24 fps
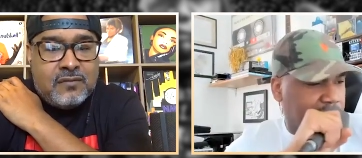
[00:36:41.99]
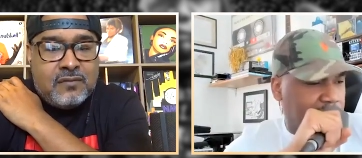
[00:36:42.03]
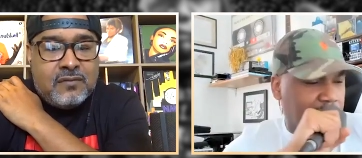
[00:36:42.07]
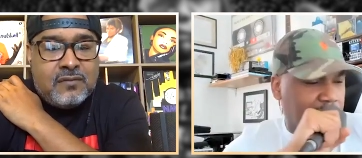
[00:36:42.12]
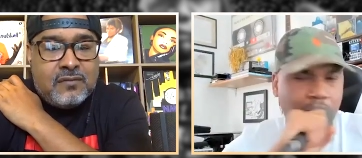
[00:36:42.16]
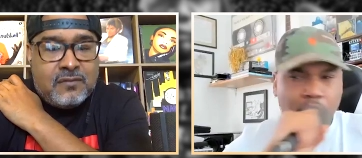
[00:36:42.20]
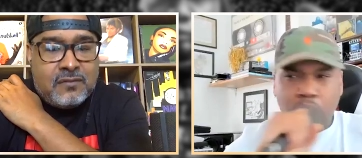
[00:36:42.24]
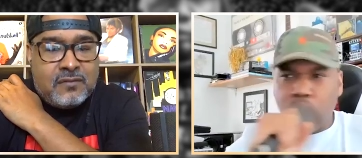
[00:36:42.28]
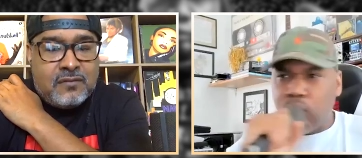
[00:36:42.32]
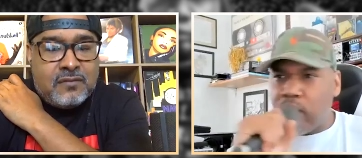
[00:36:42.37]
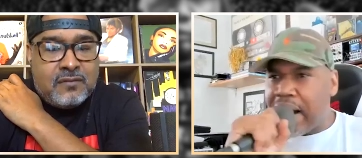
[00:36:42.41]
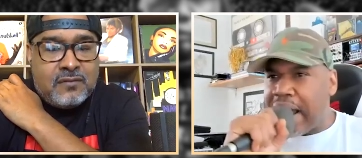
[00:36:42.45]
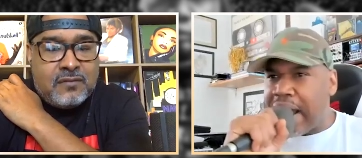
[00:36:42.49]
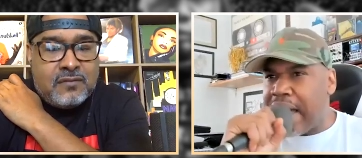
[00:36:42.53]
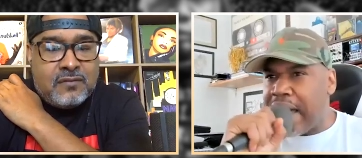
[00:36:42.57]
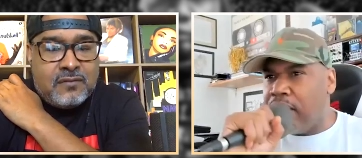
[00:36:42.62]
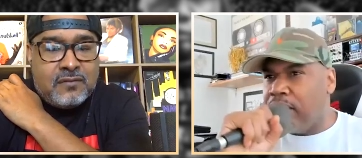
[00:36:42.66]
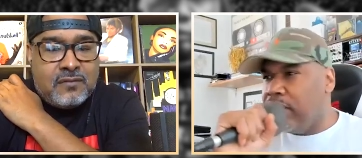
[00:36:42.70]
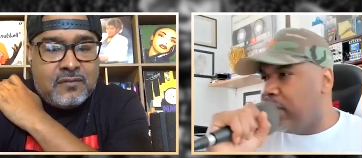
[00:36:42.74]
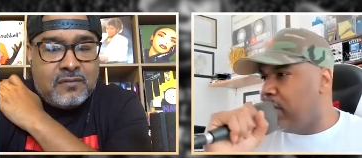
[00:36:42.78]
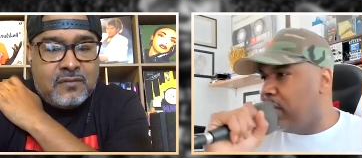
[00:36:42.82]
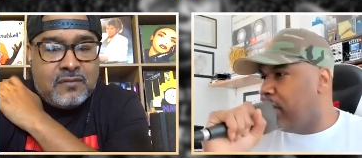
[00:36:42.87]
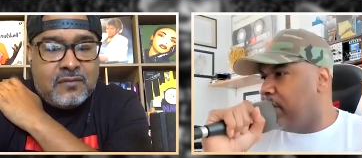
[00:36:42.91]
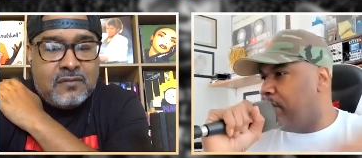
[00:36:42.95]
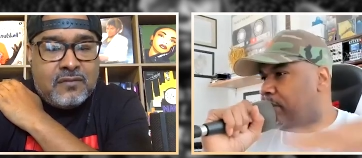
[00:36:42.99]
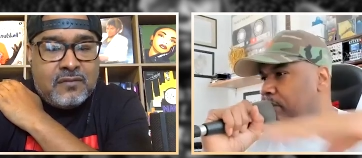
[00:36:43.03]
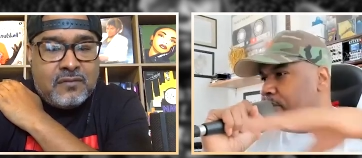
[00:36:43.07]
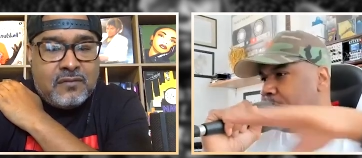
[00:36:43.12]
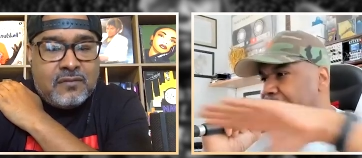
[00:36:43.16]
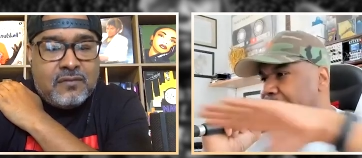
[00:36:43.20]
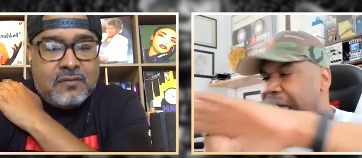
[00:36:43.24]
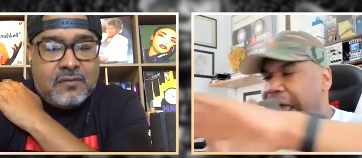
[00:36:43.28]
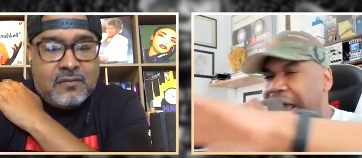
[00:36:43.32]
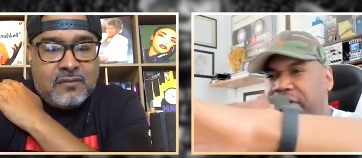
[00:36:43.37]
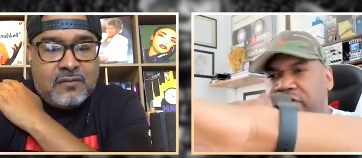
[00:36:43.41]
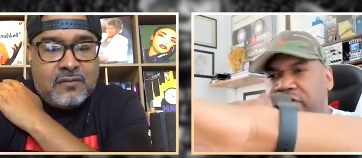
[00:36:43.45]
Speaker 1: around
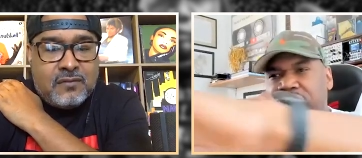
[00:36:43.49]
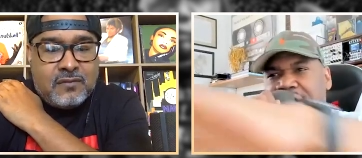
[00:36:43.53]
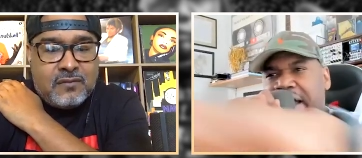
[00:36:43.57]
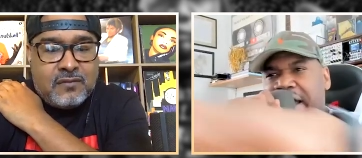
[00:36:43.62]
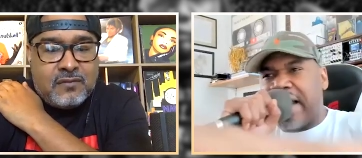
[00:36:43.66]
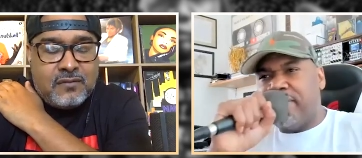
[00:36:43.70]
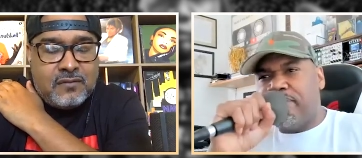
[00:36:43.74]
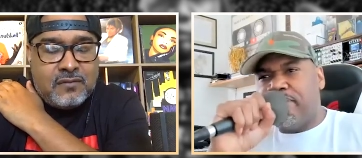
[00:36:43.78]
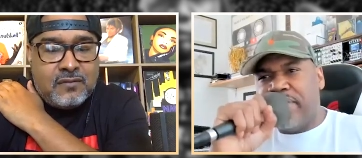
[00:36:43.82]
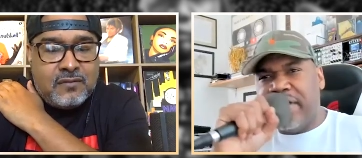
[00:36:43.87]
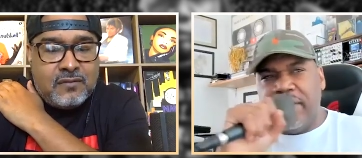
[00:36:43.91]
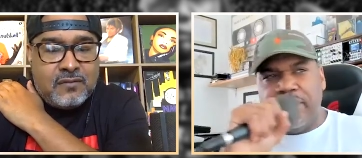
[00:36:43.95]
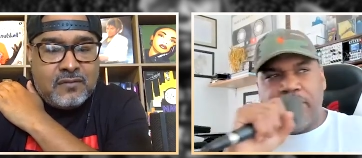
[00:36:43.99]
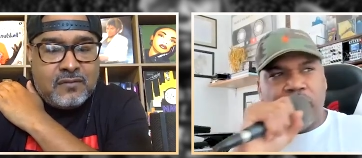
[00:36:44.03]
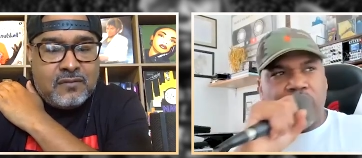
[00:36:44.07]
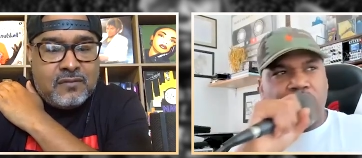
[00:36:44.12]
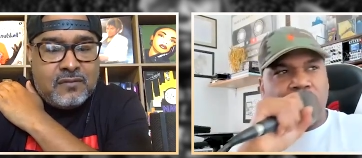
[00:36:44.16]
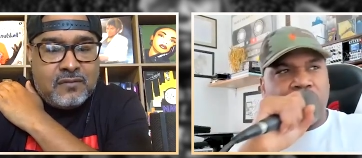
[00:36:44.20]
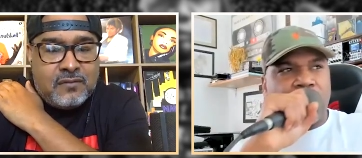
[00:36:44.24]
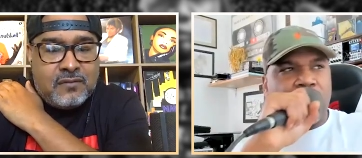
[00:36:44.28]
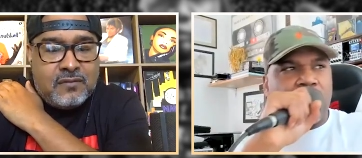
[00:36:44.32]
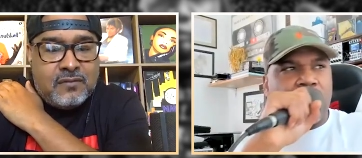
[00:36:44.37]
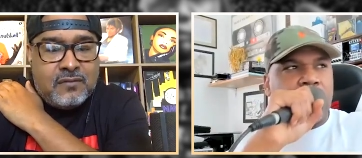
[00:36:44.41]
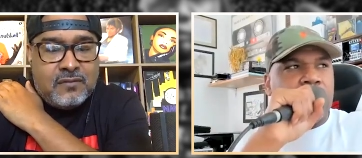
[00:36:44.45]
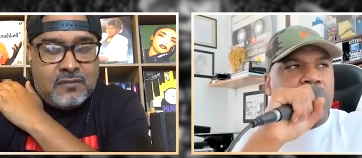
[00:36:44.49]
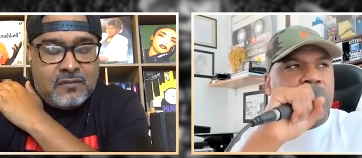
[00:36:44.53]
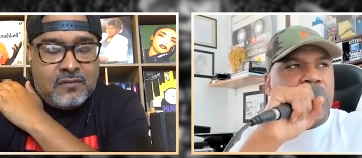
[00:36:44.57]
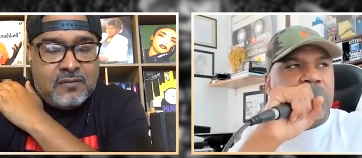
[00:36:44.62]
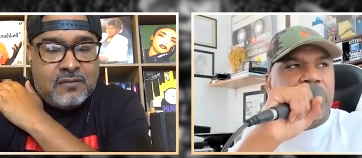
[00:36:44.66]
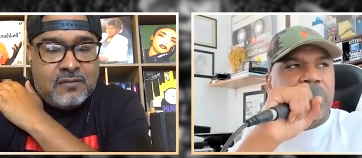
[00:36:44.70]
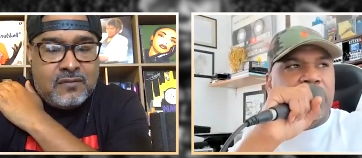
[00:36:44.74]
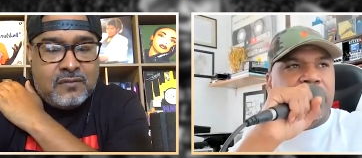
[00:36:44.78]
mad creative people from